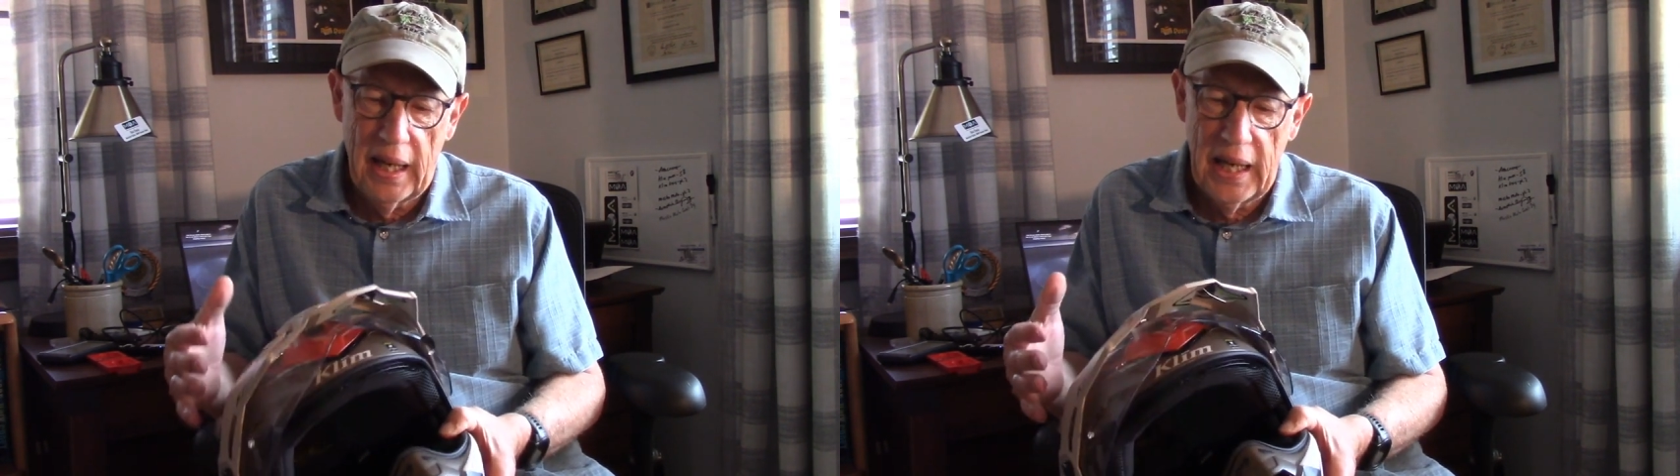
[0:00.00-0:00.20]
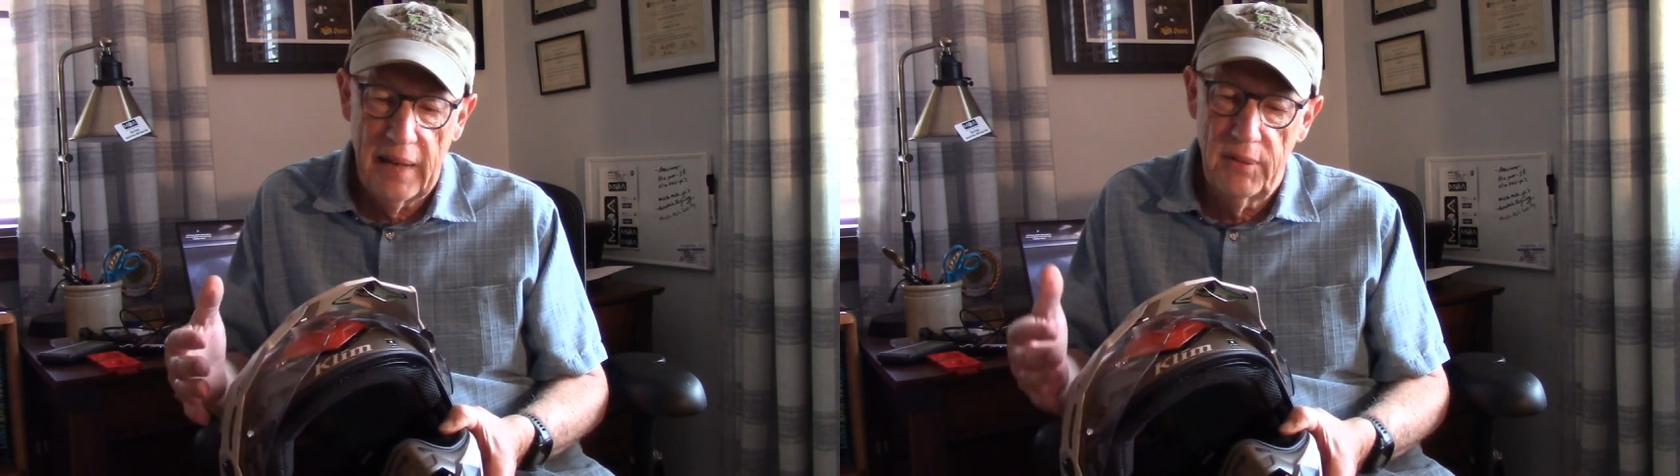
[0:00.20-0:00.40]

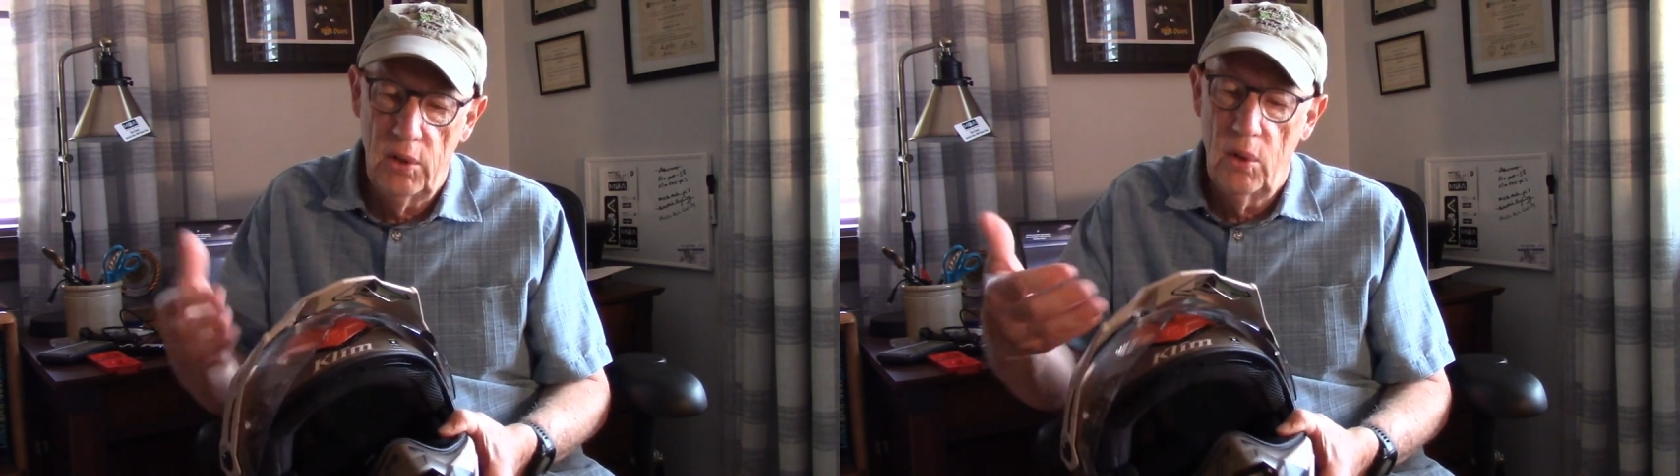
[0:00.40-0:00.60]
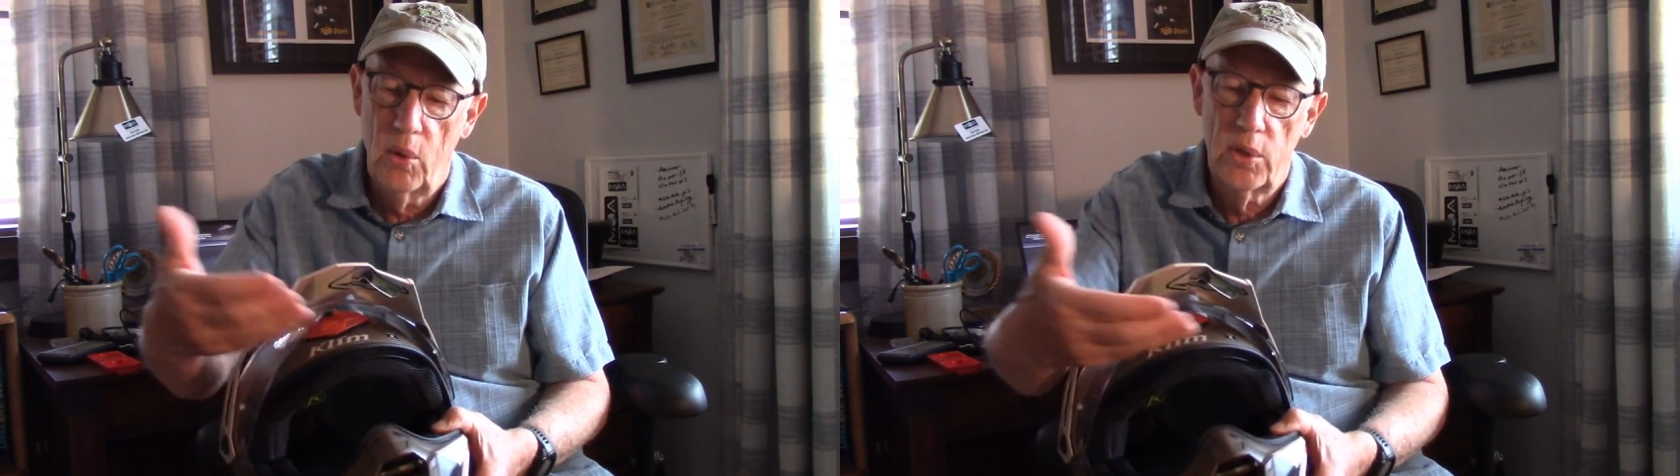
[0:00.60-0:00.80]
I
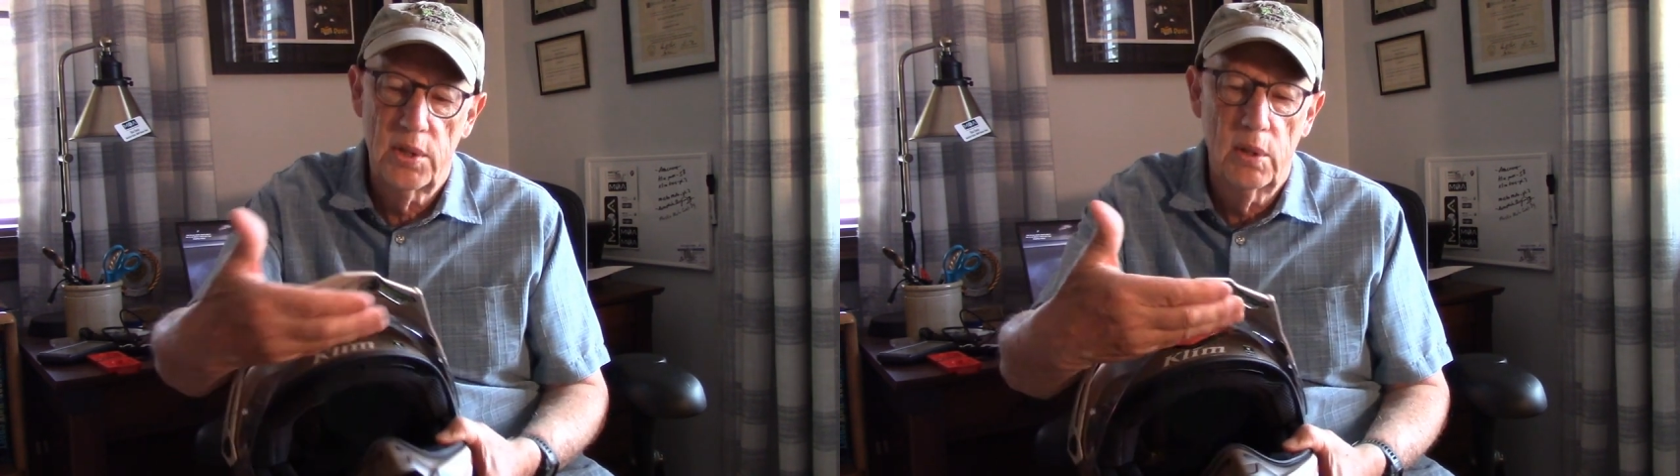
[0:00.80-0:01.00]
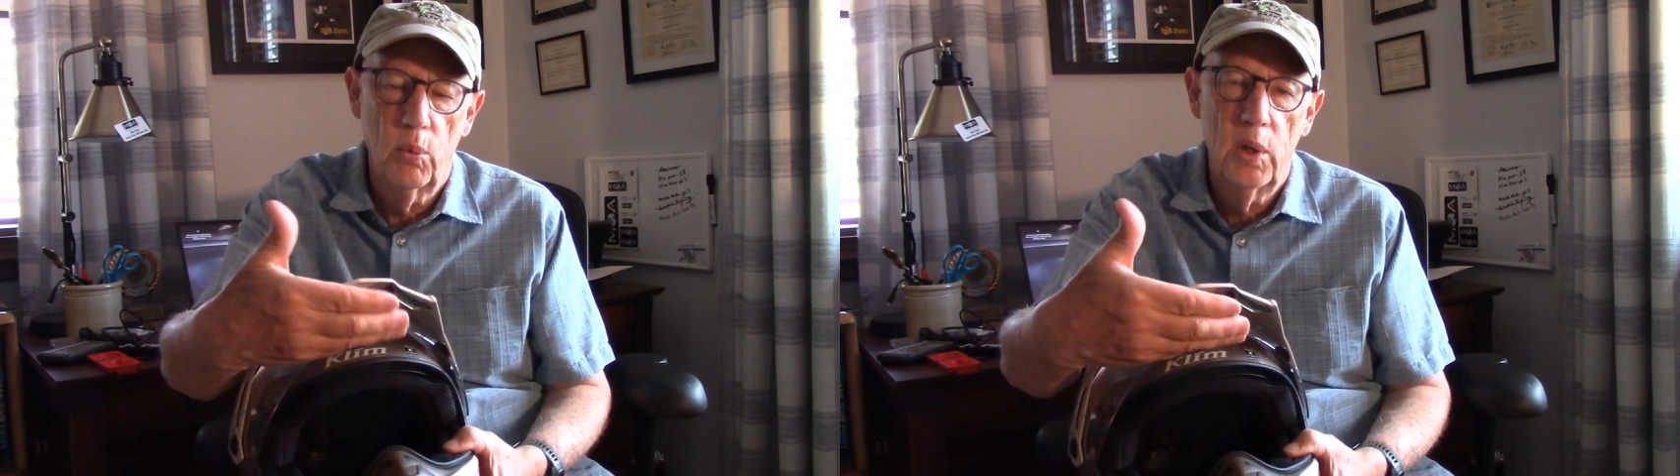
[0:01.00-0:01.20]
haven't
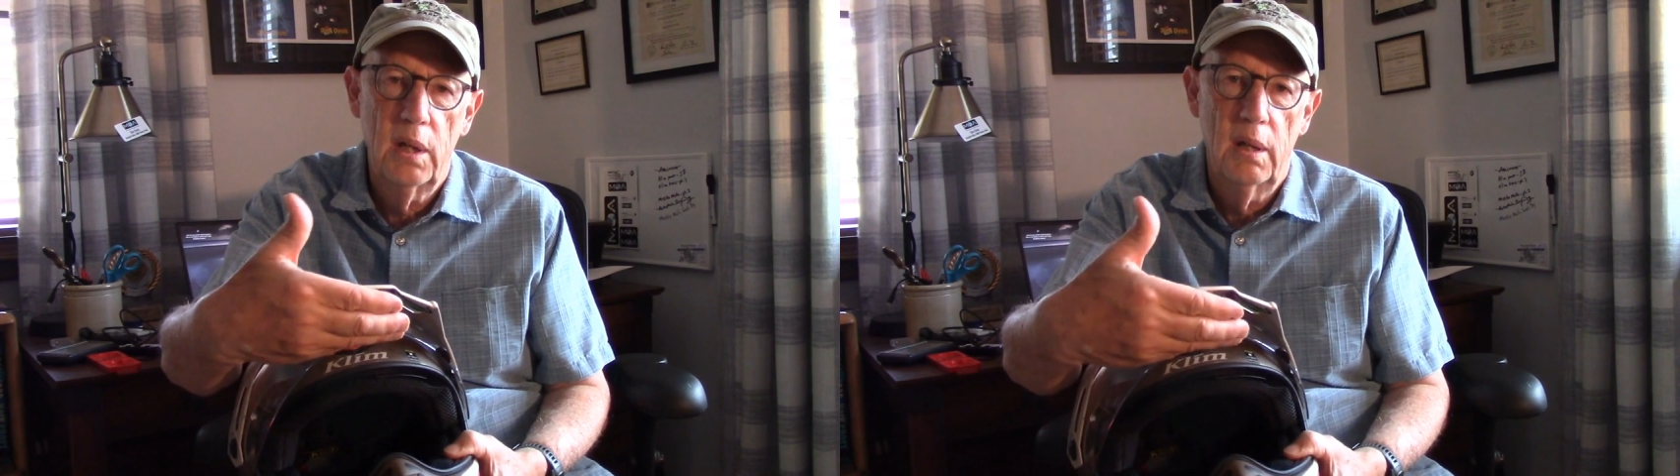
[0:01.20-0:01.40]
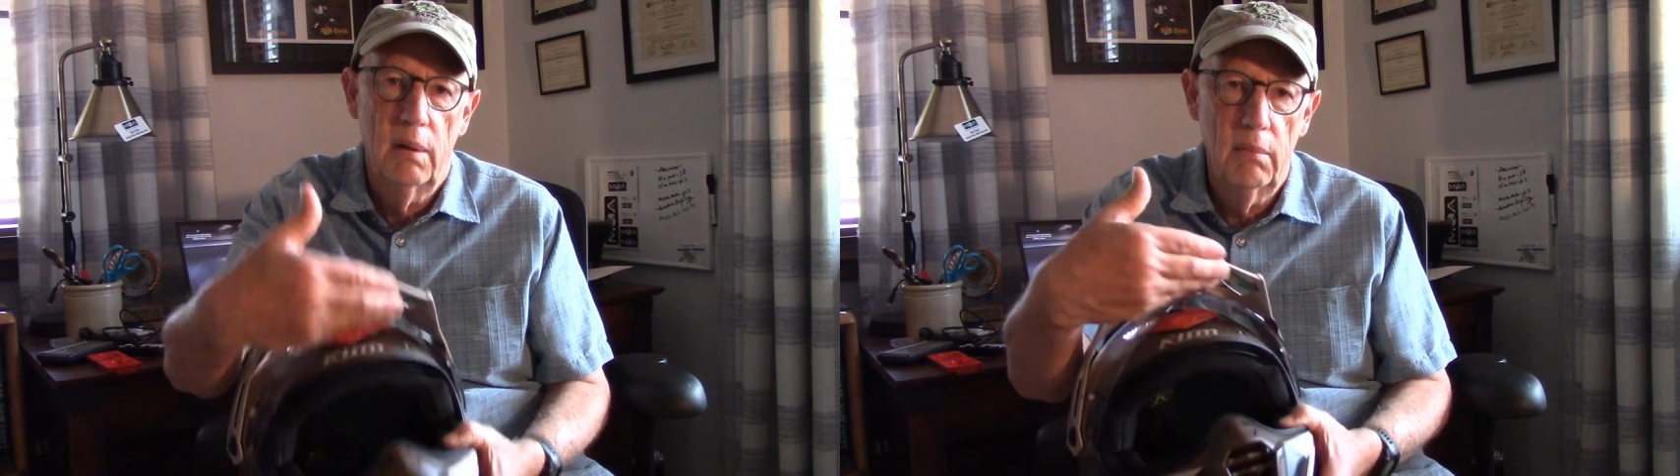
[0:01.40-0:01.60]
noticed the
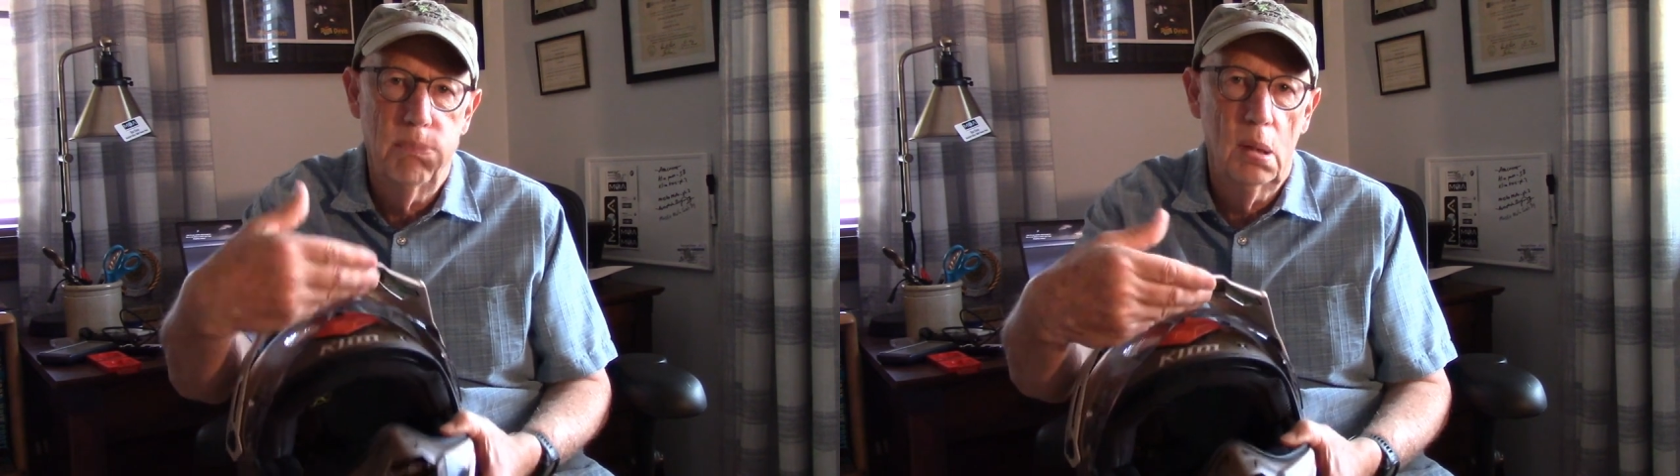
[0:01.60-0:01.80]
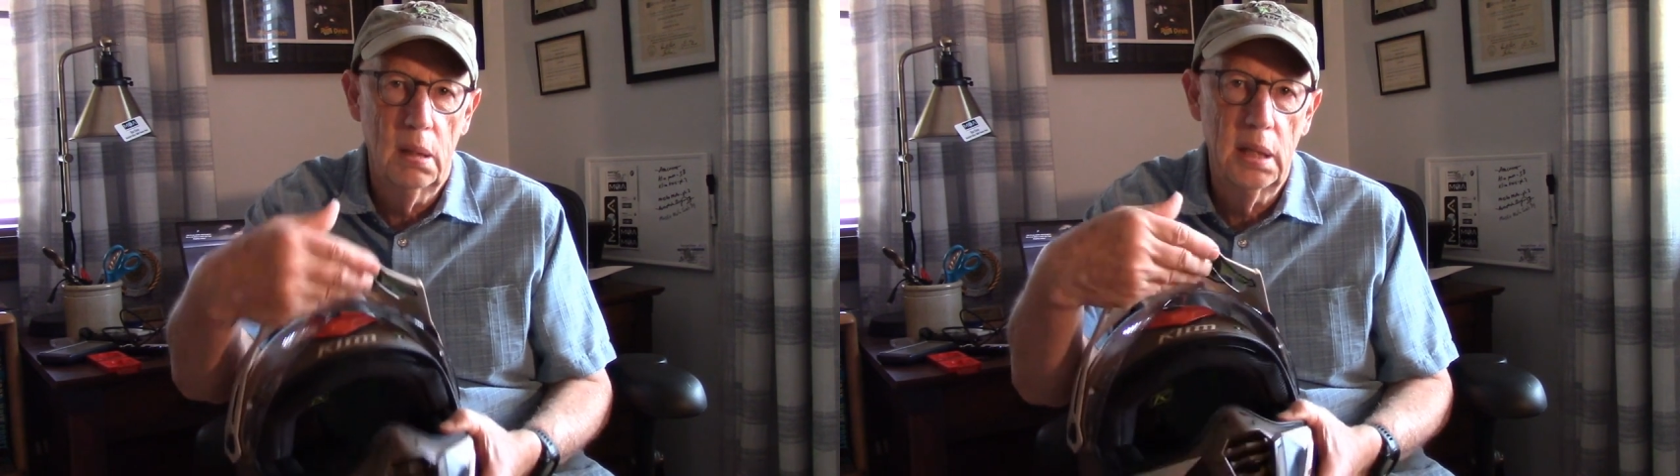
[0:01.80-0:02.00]
wind
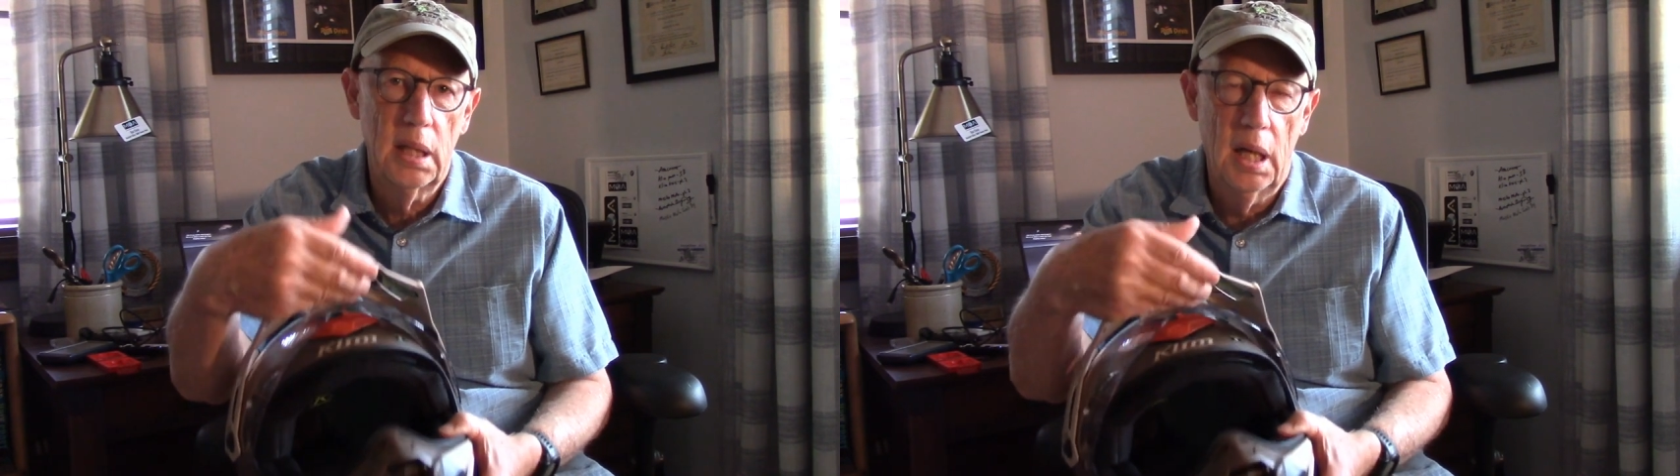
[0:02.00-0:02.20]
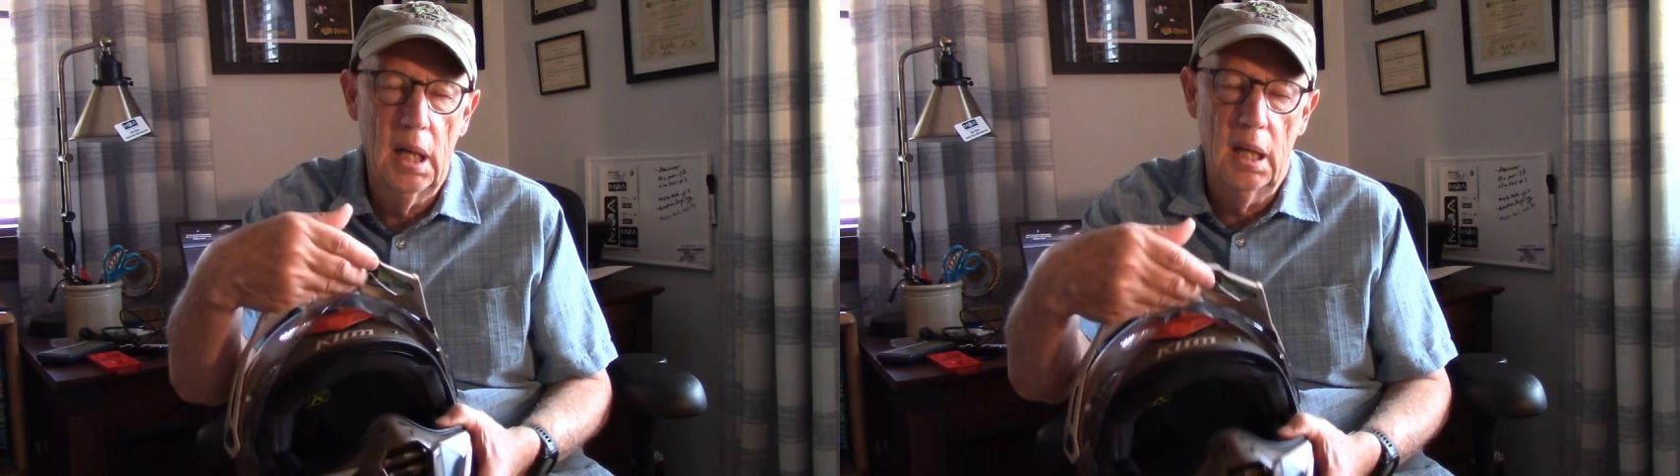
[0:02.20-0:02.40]
pulling